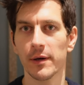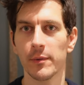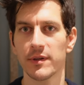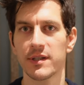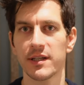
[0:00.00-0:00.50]

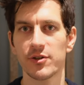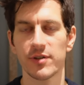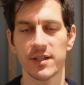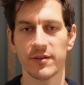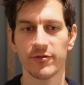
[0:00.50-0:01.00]
What's
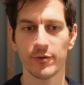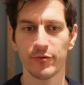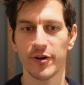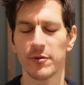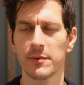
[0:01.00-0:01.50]
interesting from a
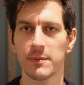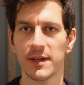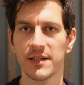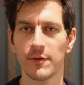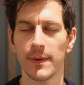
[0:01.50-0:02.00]
programming
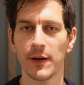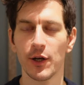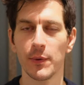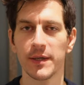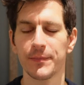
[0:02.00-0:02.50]
perspective about Lua?